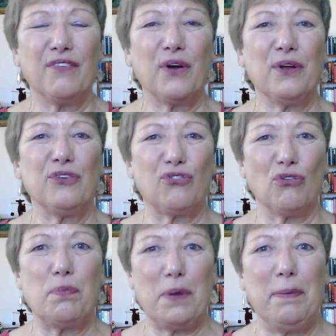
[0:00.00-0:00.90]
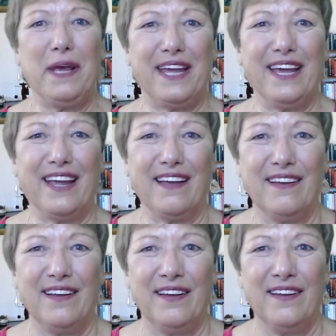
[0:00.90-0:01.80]
of going strawberry picking.
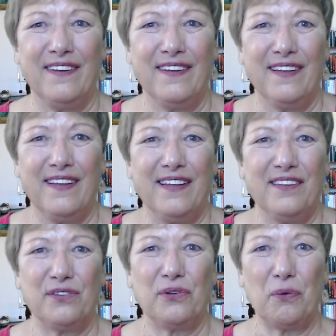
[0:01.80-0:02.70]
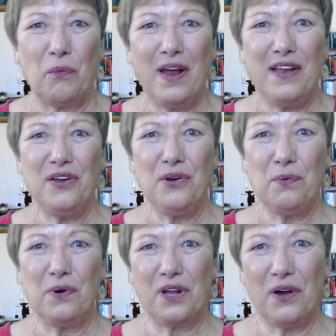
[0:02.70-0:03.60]
So that when you
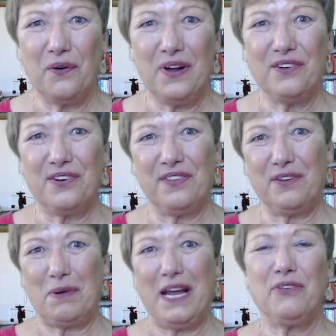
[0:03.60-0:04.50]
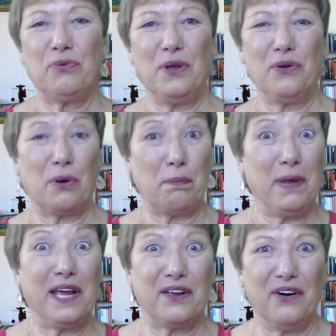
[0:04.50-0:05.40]
would go into this place where you could
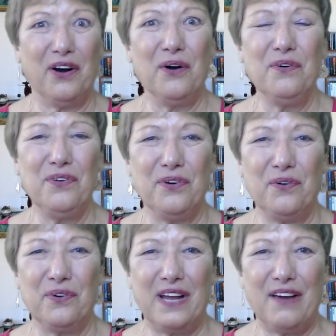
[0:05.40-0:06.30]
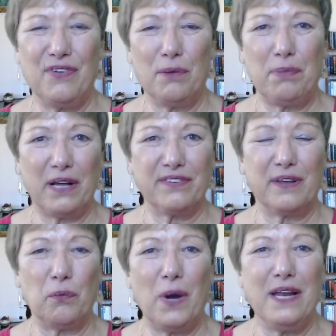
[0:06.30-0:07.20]
pick your own, you would have your
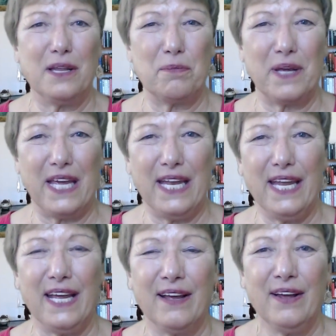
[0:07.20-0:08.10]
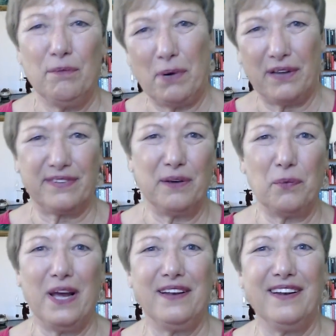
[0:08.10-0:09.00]
basket weighed at the beginning, basket
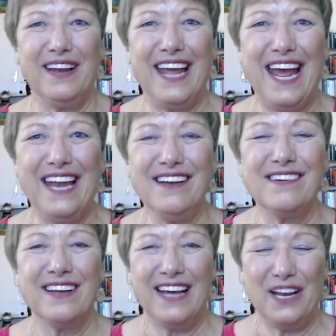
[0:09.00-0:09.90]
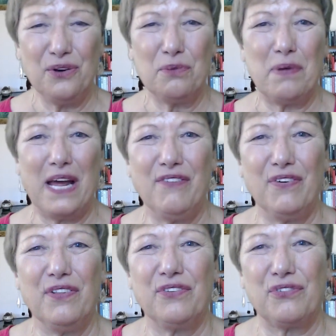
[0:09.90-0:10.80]
weighed in the end, and you'd pay
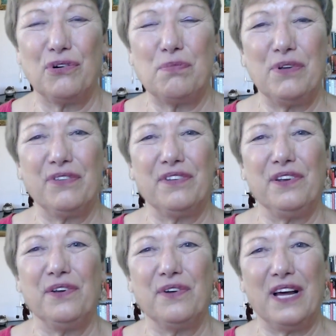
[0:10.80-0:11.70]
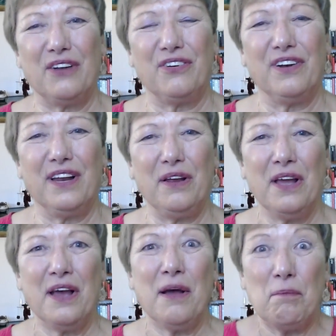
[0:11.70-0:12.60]
for the strawberries that you'd actually
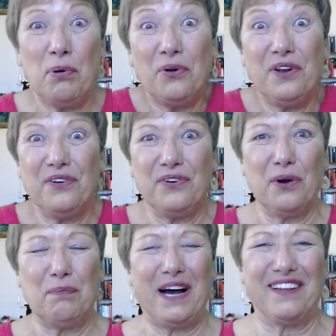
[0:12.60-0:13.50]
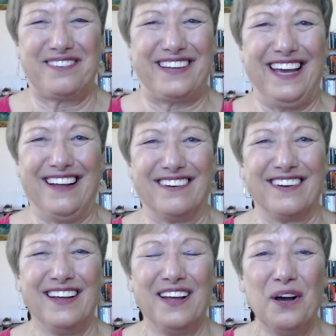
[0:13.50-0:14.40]
put into your basket.
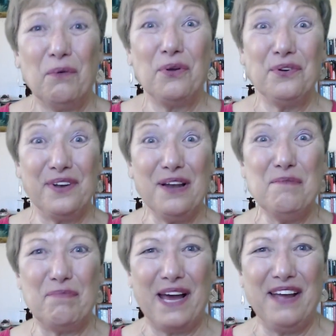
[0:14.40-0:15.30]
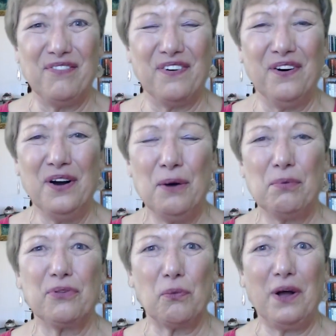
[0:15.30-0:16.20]
What you didn't pay for
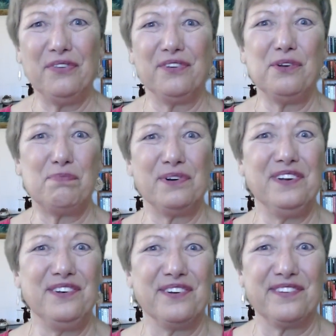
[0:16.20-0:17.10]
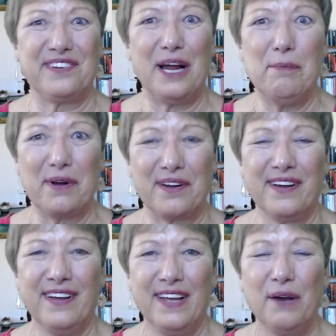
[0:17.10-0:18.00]
was the ones that you put into your stomach.
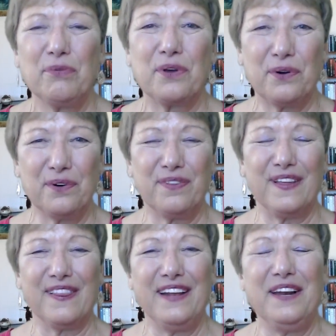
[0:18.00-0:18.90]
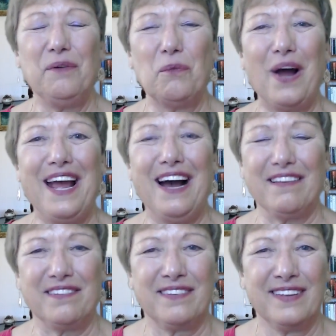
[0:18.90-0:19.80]
It was a good thing they didn't weigh
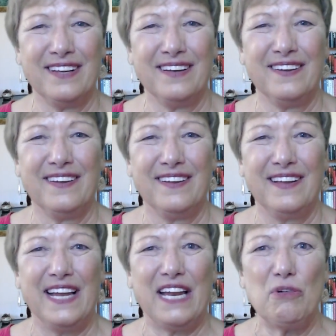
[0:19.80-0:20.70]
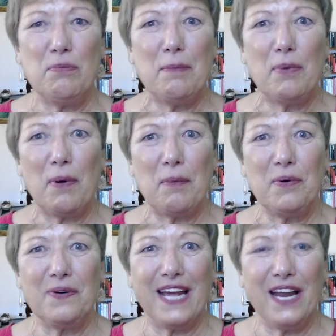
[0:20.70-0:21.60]
us and I remember when
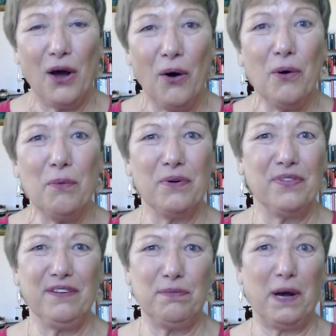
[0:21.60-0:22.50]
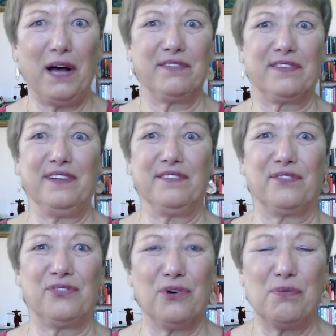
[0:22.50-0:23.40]
we would get home with these baskets
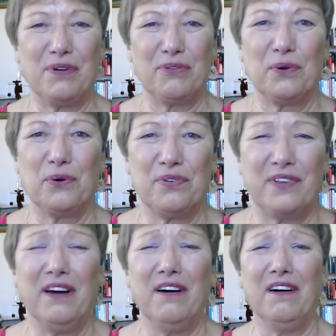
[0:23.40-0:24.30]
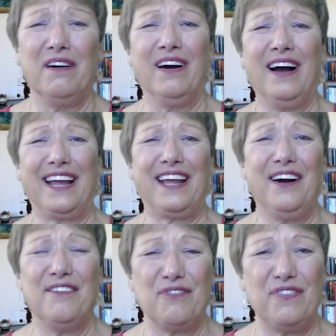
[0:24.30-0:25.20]
of strawberries, we'd all say, Oh, I
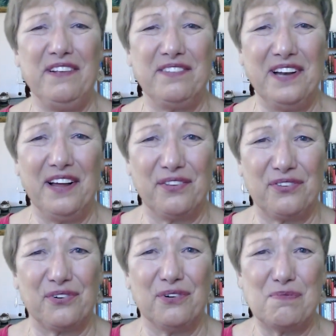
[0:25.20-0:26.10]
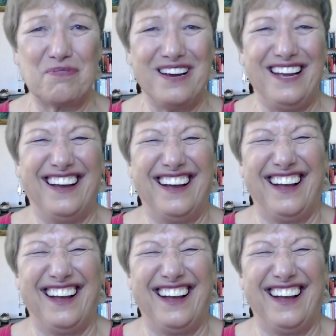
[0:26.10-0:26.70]
can't face another strawberry